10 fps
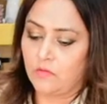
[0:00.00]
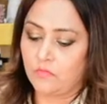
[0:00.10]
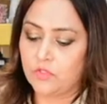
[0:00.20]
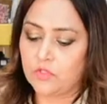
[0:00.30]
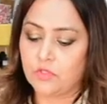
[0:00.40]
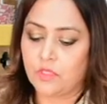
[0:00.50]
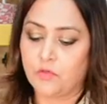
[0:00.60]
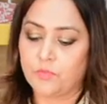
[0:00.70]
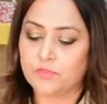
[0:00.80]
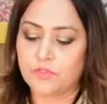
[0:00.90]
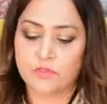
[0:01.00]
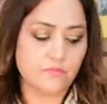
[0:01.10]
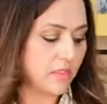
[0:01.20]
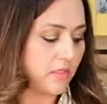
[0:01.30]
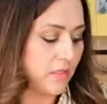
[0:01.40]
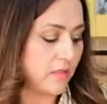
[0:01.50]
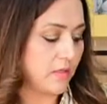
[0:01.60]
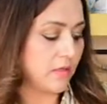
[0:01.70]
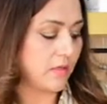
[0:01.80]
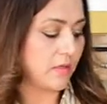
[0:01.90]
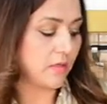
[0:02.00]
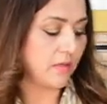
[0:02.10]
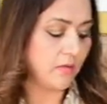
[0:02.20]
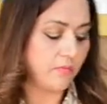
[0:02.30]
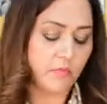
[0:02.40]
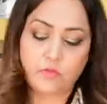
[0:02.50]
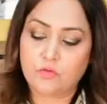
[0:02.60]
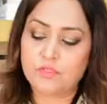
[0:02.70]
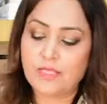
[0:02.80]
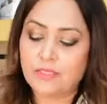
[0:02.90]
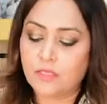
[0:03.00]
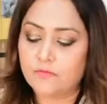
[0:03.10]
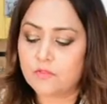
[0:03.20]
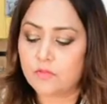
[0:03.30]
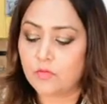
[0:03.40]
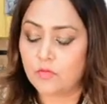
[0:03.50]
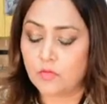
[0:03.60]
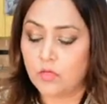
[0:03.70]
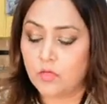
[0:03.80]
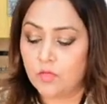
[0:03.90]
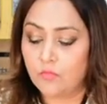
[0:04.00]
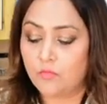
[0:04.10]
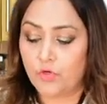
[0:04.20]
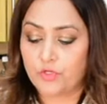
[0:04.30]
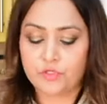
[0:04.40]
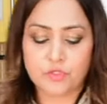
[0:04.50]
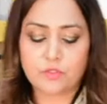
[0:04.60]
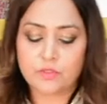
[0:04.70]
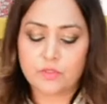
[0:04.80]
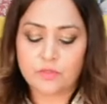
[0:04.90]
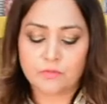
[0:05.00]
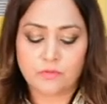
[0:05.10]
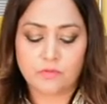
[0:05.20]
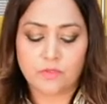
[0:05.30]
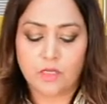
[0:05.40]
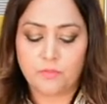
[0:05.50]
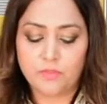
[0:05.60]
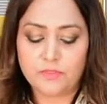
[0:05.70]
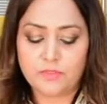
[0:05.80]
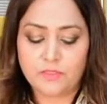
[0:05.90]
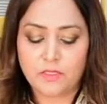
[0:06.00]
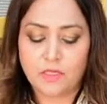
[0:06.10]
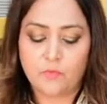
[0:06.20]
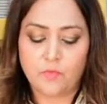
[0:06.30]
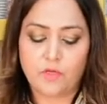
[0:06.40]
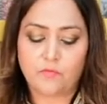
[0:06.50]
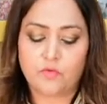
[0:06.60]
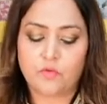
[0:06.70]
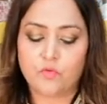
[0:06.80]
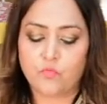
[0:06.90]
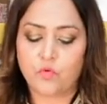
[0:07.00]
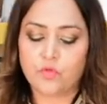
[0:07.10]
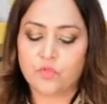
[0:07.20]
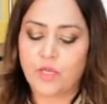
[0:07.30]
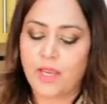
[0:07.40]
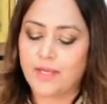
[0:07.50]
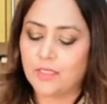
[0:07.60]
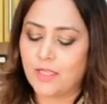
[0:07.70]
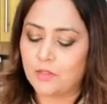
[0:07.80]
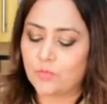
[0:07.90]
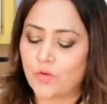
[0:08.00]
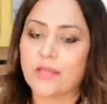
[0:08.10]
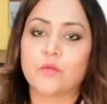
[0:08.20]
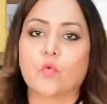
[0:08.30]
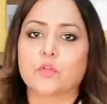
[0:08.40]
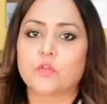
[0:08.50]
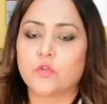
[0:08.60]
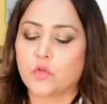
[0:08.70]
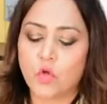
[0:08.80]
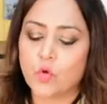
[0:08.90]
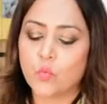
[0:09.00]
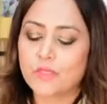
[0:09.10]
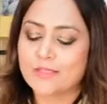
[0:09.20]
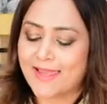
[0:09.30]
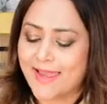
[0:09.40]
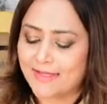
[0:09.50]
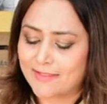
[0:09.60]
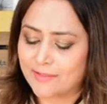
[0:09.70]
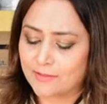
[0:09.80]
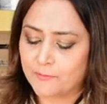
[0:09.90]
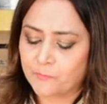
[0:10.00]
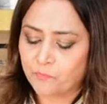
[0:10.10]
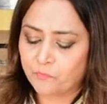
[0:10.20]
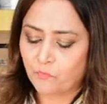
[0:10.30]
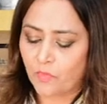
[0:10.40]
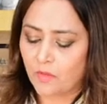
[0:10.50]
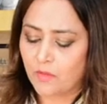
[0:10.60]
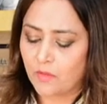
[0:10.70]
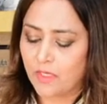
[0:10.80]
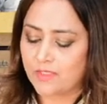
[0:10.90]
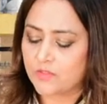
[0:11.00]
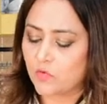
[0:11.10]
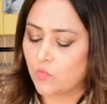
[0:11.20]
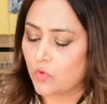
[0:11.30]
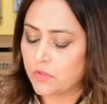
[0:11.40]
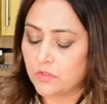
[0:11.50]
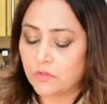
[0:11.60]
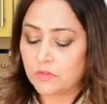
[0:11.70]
which they are preserved in, because that gives the moisture to the hummus. But if you don't want to add that brine water, you can always add the extra water,